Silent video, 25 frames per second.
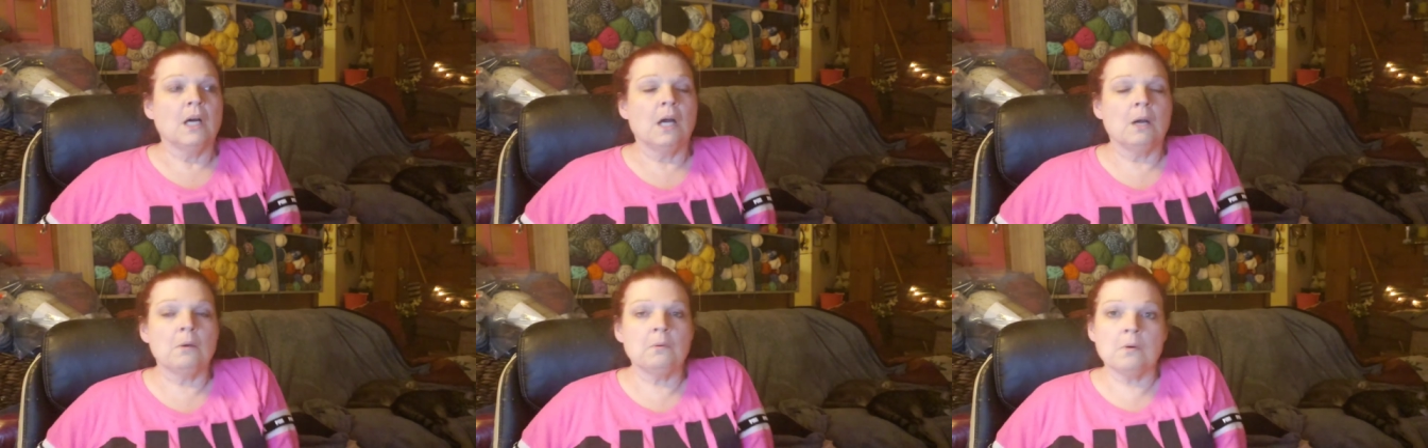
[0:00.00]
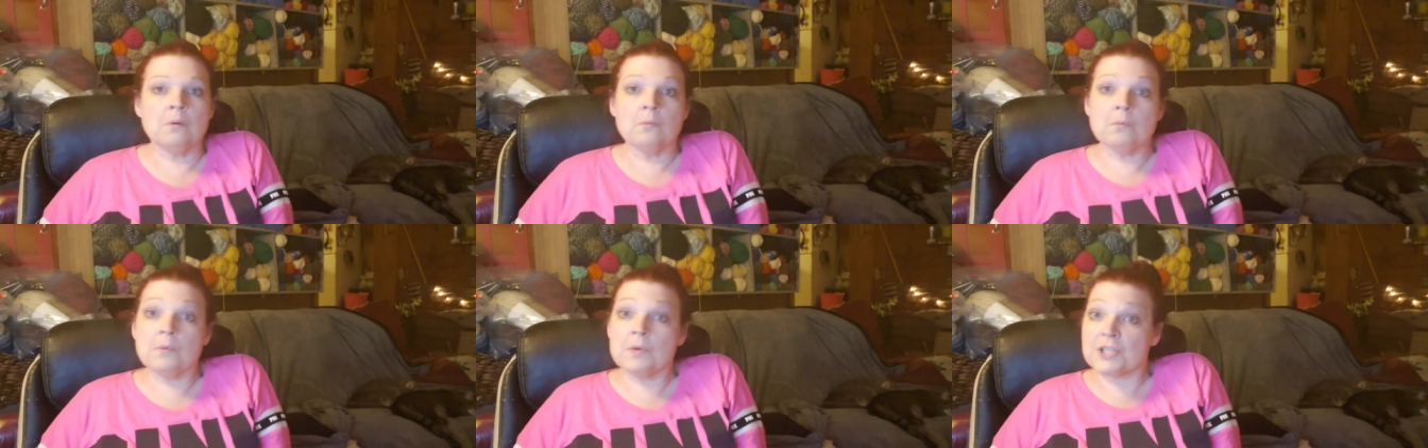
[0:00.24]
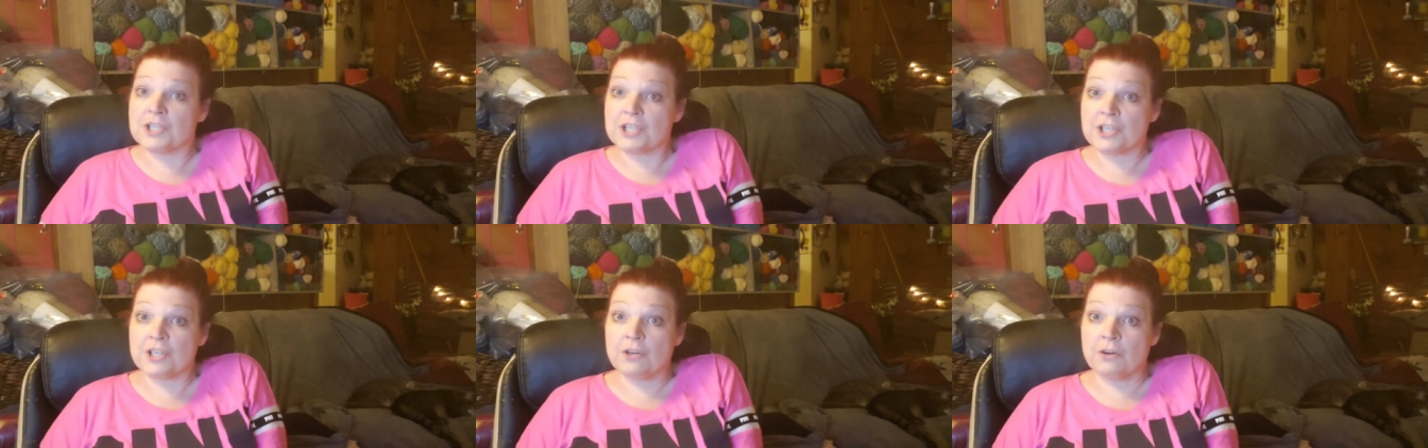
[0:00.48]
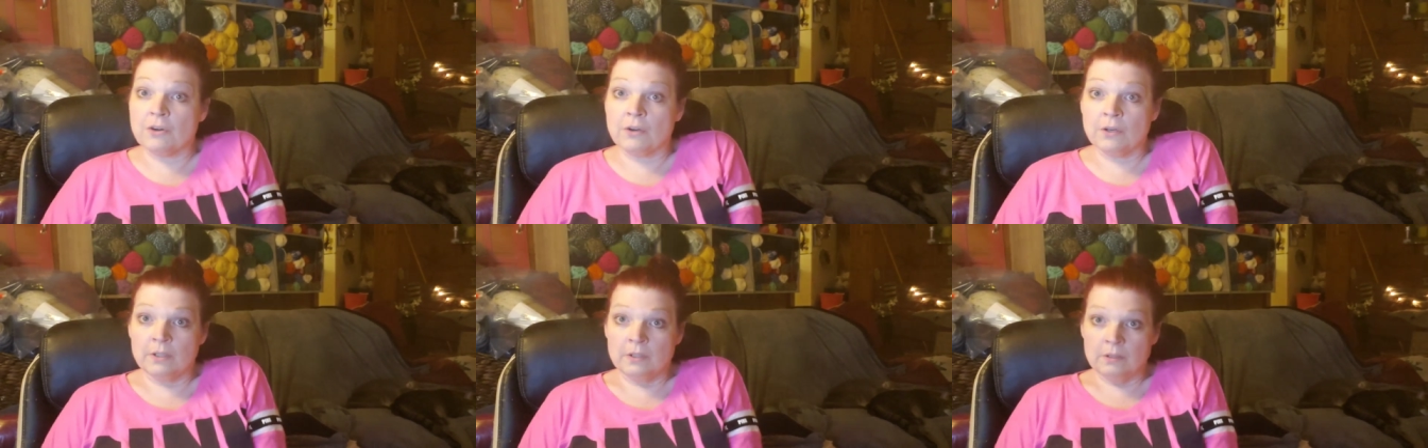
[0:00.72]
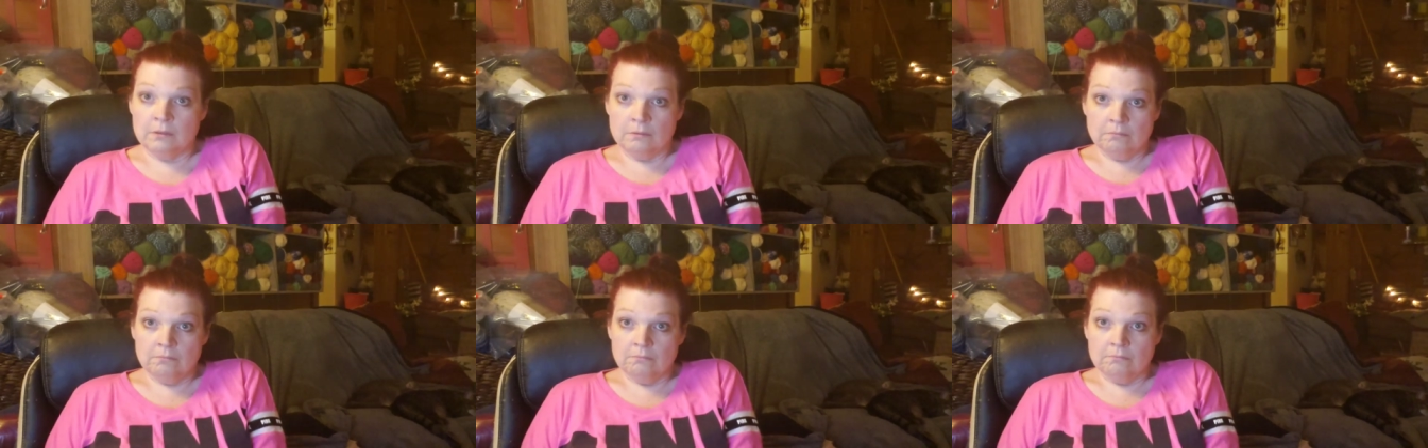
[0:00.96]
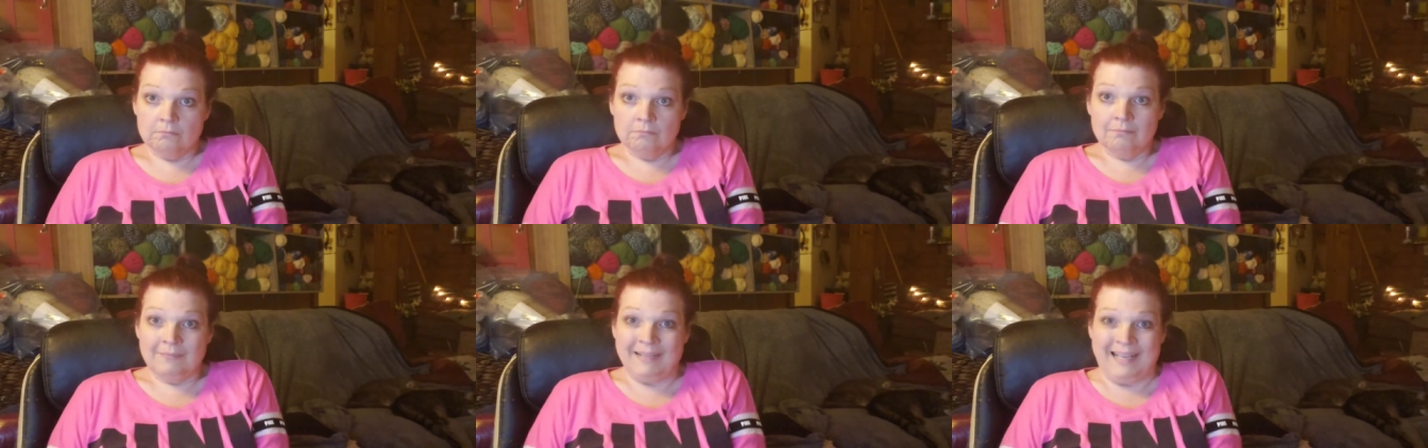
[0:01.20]
I wouldn't wish it on
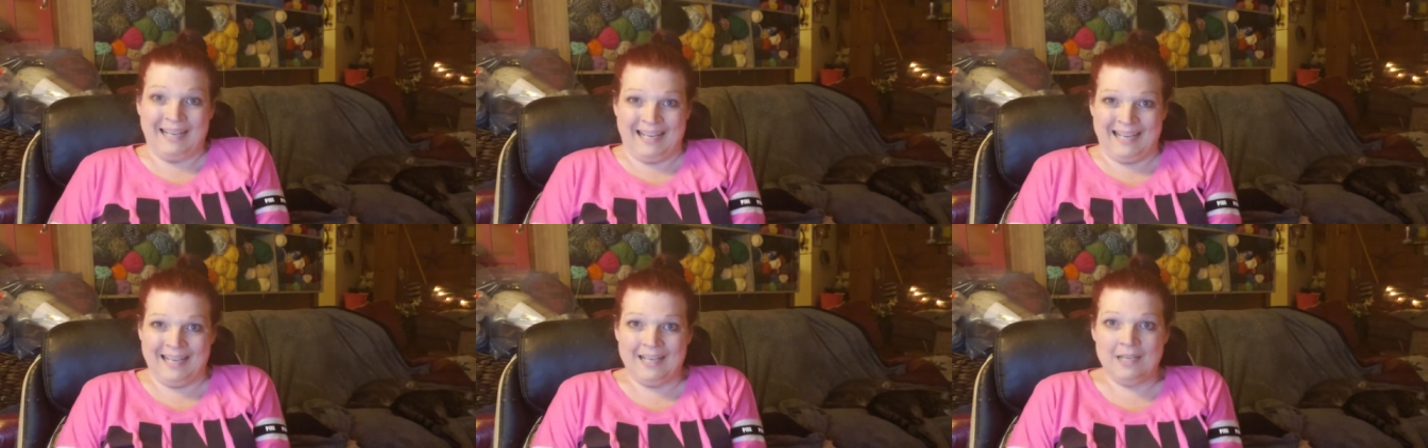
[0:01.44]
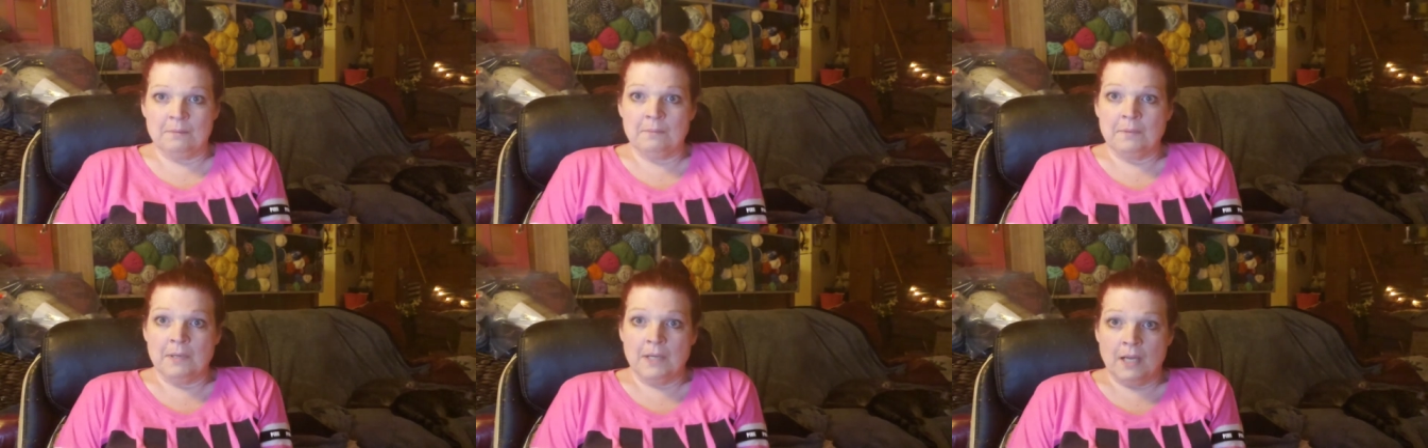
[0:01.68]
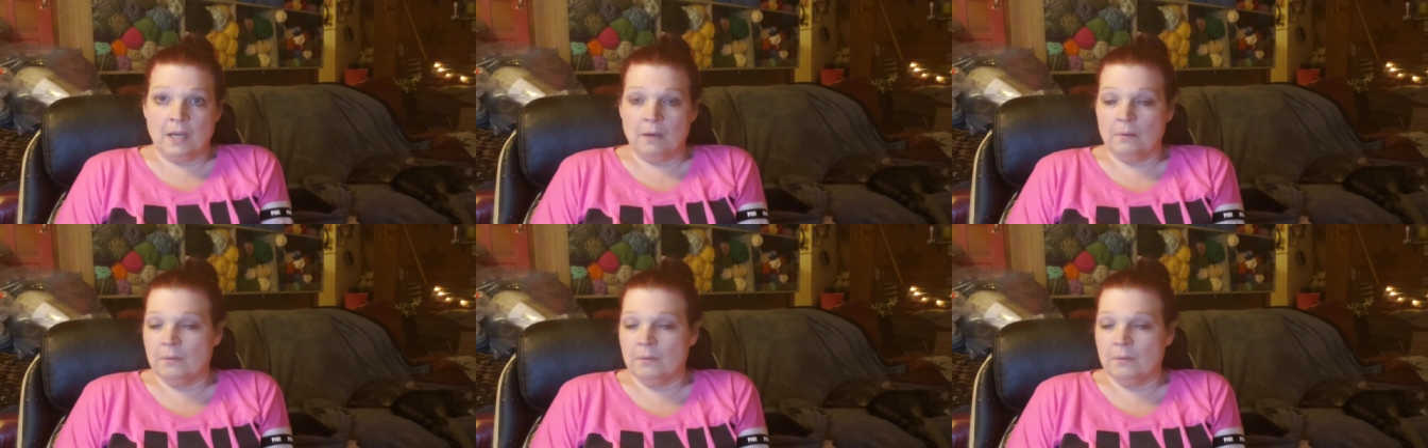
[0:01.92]
my enemy.